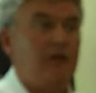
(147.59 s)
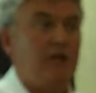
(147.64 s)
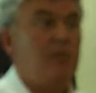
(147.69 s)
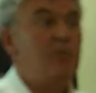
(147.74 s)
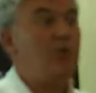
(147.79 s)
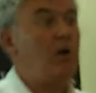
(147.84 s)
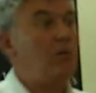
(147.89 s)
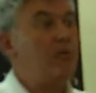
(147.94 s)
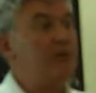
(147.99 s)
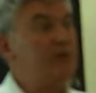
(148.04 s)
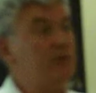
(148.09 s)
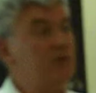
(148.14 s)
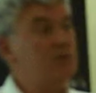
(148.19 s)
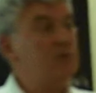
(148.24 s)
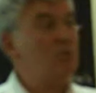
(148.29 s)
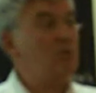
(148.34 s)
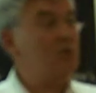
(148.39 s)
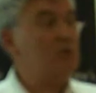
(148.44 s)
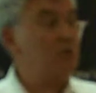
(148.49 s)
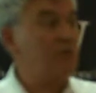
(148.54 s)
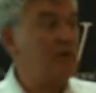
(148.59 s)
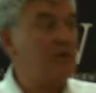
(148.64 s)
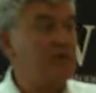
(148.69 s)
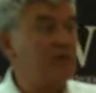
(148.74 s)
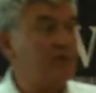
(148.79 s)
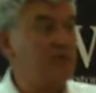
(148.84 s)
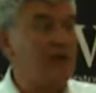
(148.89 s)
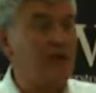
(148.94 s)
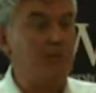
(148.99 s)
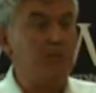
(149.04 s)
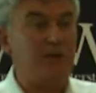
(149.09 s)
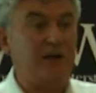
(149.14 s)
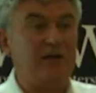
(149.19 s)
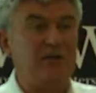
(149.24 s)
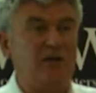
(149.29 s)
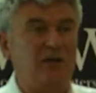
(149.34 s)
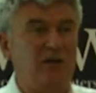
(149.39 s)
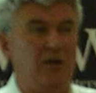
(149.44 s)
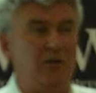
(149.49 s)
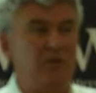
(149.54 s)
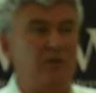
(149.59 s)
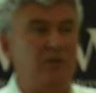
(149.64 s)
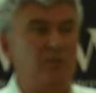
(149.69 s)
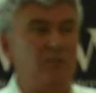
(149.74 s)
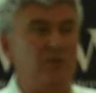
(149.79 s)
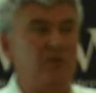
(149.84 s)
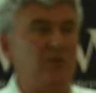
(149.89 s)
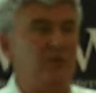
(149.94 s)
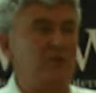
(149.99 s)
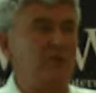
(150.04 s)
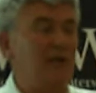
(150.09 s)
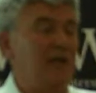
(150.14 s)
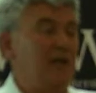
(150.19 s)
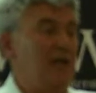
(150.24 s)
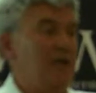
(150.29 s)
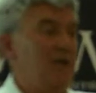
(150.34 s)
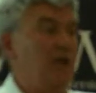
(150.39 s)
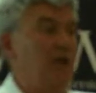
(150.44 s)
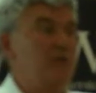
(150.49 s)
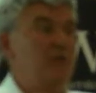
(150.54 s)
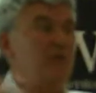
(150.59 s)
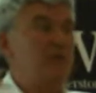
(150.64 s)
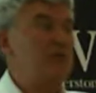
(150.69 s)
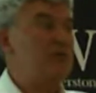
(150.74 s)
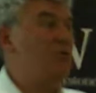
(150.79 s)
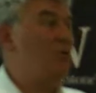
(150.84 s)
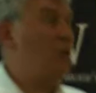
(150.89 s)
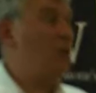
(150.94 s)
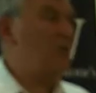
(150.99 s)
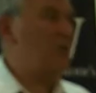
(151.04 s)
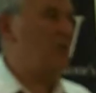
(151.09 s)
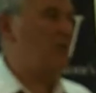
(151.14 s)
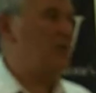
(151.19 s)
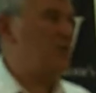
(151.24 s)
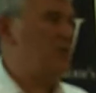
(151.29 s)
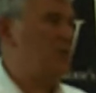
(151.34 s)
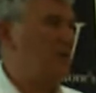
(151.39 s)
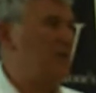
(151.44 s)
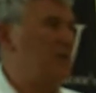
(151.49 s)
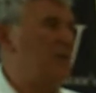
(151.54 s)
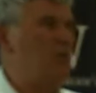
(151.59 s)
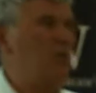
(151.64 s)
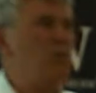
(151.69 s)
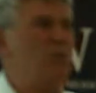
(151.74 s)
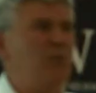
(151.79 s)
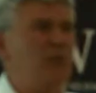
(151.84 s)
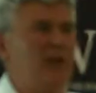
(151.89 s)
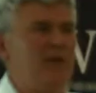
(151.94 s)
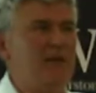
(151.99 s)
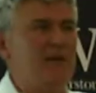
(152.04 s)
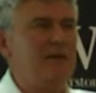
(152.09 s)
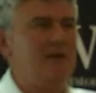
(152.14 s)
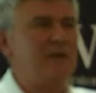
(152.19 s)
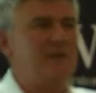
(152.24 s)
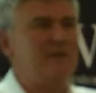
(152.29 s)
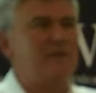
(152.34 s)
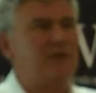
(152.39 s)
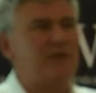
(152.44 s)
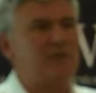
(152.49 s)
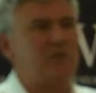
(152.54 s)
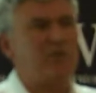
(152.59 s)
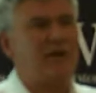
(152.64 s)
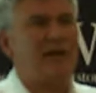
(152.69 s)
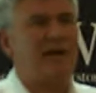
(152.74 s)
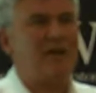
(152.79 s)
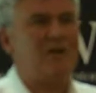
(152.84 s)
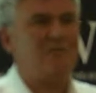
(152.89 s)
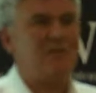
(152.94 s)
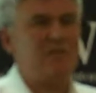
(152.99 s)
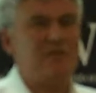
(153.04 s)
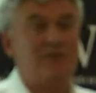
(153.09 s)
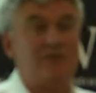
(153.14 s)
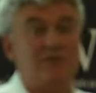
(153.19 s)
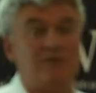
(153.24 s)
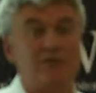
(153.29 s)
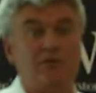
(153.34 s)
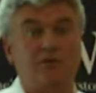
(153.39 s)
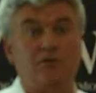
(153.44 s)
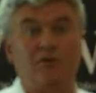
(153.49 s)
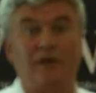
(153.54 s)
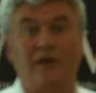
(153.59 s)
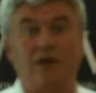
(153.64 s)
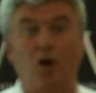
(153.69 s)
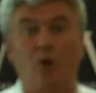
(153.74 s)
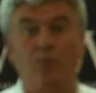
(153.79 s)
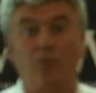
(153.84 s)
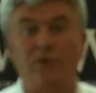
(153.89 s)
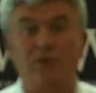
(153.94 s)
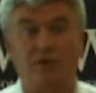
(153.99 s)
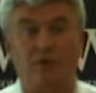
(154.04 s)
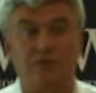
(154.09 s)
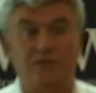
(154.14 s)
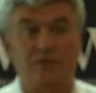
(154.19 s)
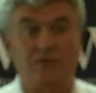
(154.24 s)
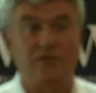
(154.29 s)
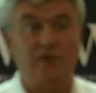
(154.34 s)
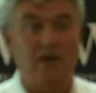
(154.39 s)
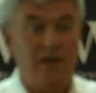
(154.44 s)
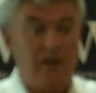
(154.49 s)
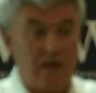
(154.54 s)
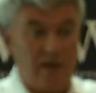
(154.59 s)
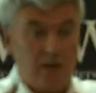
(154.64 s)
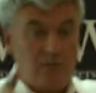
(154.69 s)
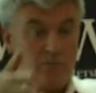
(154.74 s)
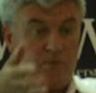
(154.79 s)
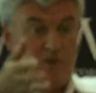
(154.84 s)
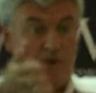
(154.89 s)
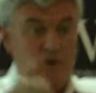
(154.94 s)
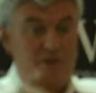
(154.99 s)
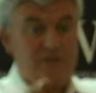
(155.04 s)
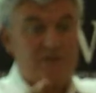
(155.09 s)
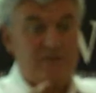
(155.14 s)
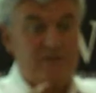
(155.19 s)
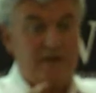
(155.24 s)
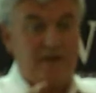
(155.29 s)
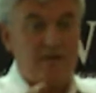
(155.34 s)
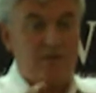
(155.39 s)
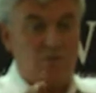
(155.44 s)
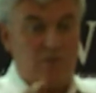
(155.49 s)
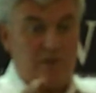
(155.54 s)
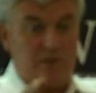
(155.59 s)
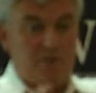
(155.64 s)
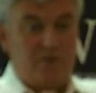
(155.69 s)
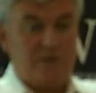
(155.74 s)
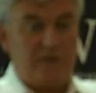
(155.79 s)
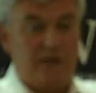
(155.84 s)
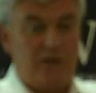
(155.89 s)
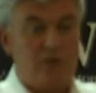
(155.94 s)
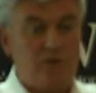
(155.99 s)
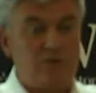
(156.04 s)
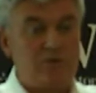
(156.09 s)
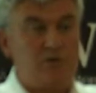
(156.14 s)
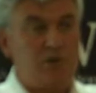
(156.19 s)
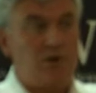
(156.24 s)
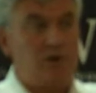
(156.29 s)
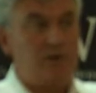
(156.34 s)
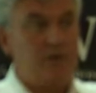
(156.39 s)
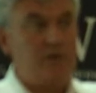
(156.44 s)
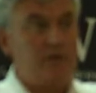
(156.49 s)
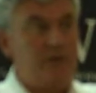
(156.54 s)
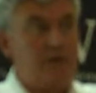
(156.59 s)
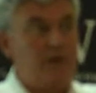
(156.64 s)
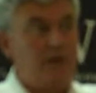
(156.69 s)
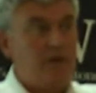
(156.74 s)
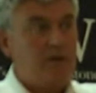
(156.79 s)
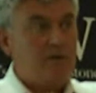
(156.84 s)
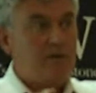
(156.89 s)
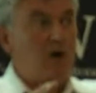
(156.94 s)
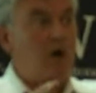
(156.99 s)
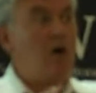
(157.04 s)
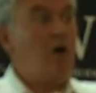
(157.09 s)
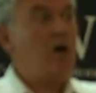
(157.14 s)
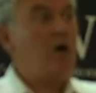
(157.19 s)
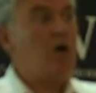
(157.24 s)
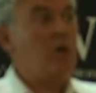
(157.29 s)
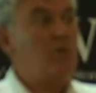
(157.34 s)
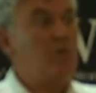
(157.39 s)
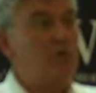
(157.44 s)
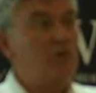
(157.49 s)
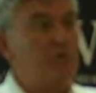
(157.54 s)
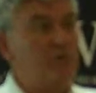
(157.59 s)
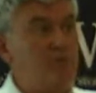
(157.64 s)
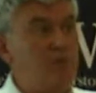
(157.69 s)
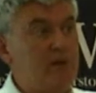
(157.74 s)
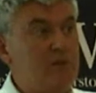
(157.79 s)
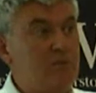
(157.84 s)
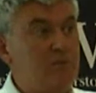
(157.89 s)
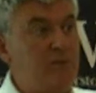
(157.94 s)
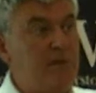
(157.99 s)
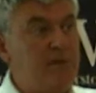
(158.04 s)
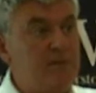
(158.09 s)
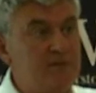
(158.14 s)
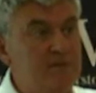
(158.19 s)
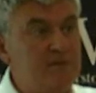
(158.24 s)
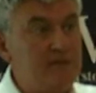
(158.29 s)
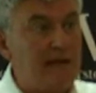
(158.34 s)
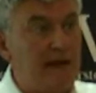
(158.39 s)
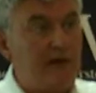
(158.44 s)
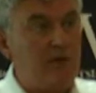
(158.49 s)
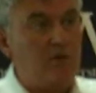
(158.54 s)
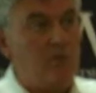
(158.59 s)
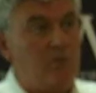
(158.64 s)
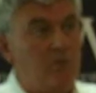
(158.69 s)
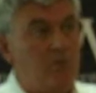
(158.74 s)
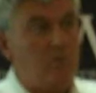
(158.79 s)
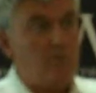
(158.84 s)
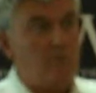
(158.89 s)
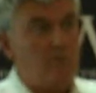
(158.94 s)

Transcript: He probably doesn't want to bring the vampire to London because London is too industrial, it's too big, it's not the right atmosphere, it's not the right ambience. But outside the window as I look down, the harbour of Whitby is narrow.